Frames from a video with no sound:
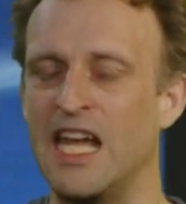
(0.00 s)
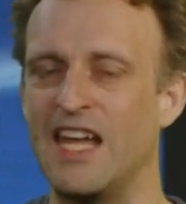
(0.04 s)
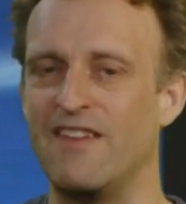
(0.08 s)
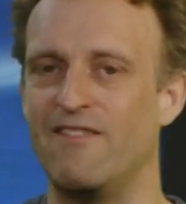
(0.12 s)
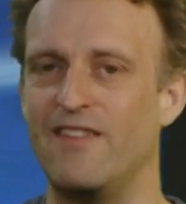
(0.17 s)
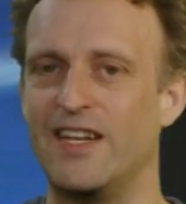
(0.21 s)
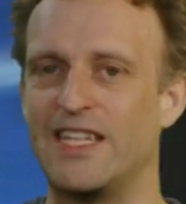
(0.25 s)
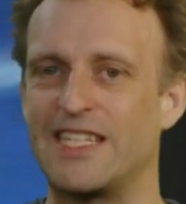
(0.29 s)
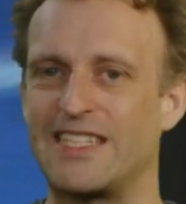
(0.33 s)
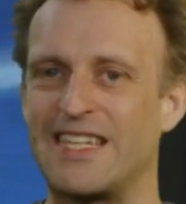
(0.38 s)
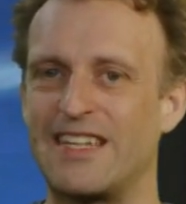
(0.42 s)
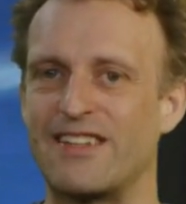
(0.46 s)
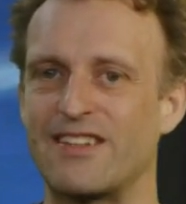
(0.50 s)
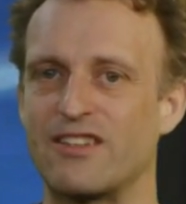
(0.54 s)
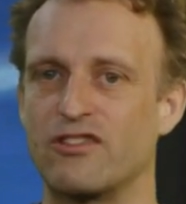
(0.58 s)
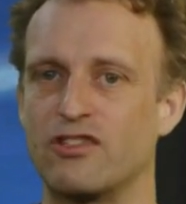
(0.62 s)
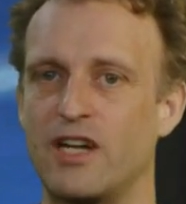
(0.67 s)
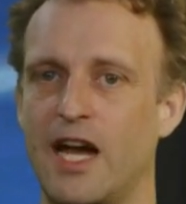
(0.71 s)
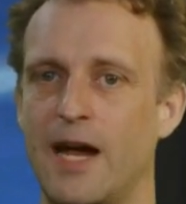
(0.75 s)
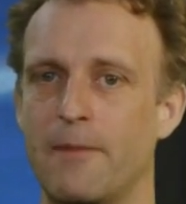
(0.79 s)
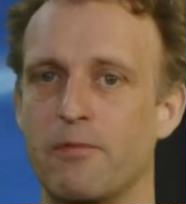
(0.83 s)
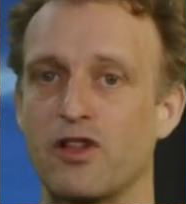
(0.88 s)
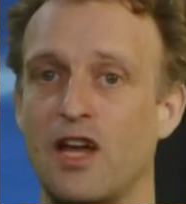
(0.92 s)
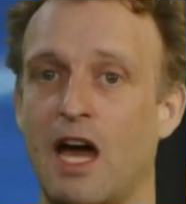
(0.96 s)
which
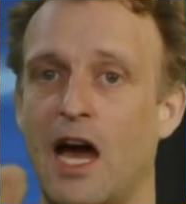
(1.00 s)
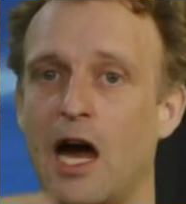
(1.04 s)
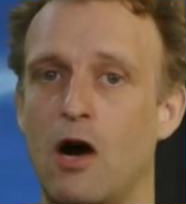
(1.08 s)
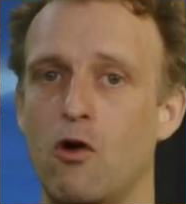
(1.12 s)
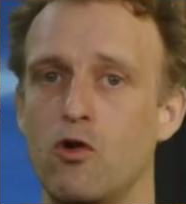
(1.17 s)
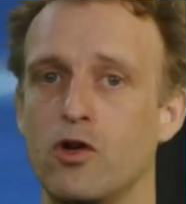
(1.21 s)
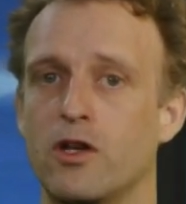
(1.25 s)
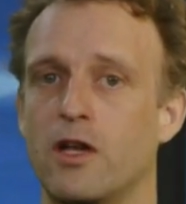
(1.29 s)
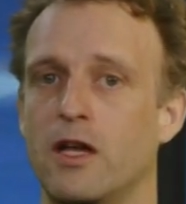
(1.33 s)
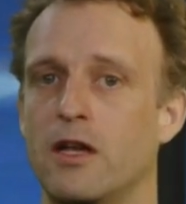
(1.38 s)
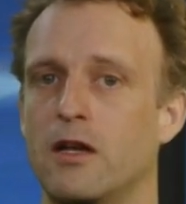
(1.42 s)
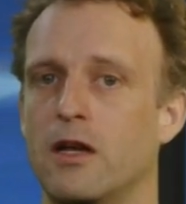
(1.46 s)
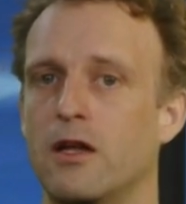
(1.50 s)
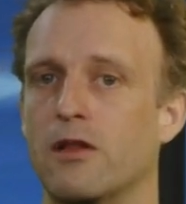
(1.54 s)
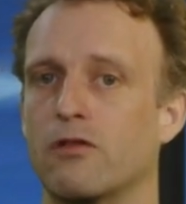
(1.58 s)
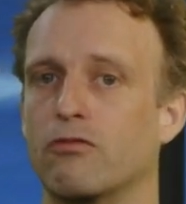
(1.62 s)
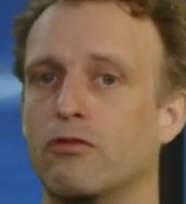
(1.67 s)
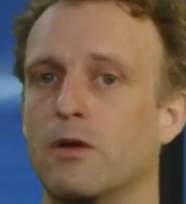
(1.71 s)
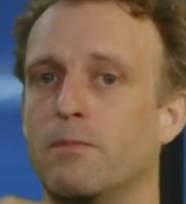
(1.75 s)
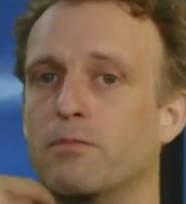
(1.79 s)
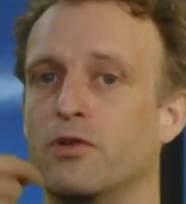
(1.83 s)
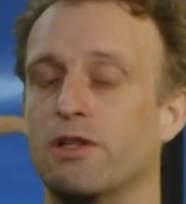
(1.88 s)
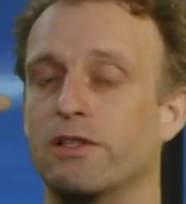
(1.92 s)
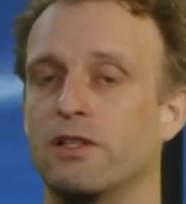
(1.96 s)
describes how data is
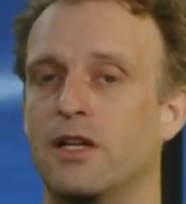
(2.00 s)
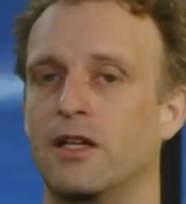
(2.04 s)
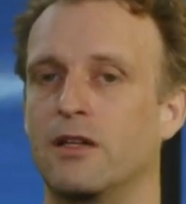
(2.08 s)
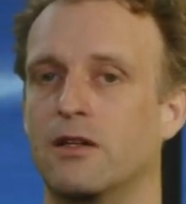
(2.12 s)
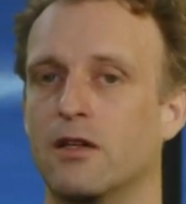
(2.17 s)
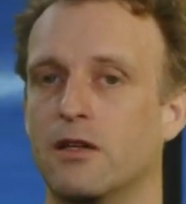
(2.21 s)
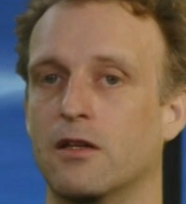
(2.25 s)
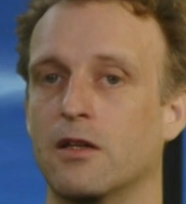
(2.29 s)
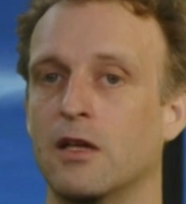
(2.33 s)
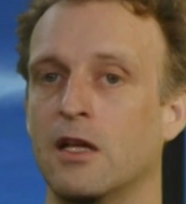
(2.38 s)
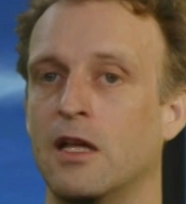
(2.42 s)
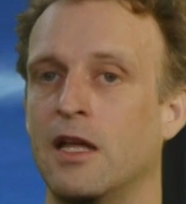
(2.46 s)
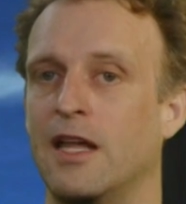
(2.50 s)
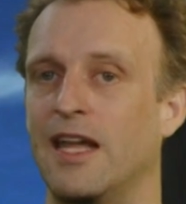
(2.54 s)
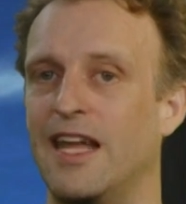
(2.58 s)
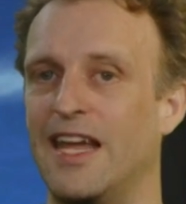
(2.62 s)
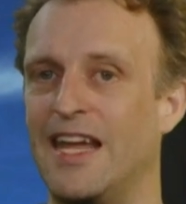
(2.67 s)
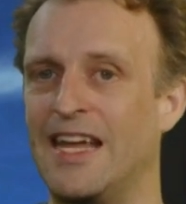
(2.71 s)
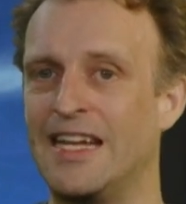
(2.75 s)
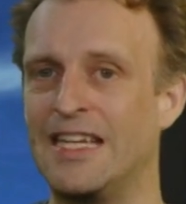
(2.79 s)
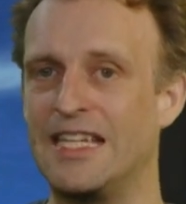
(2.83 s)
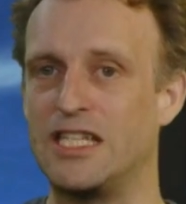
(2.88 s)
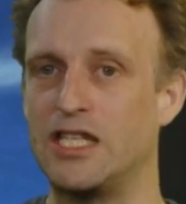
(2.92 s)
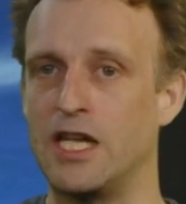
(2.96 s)
represented
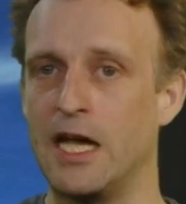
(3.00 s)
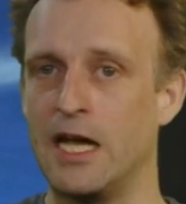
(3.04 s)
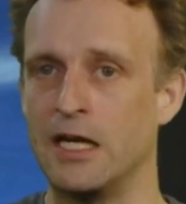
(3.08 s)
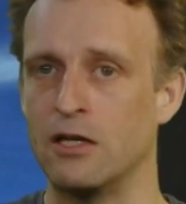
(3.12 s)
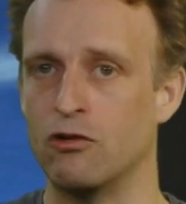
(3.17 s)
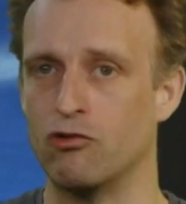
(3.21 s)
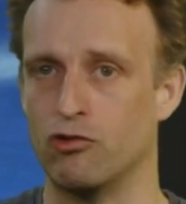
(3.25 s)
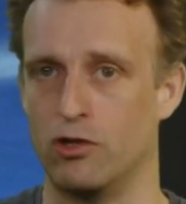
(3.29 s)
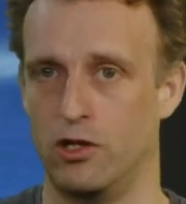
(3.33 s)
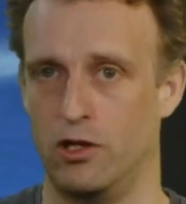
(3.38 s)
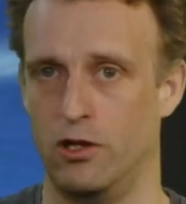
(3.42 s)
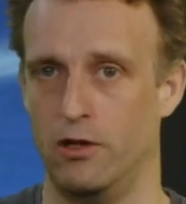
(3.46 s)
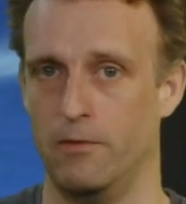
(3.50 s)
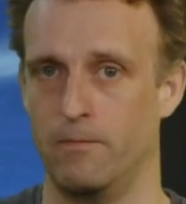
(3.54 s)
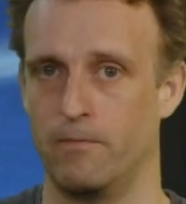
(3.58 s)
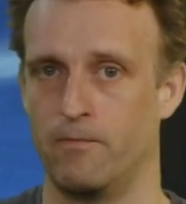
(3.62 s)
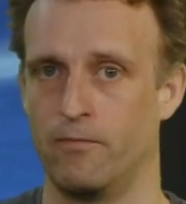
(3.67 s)
in general,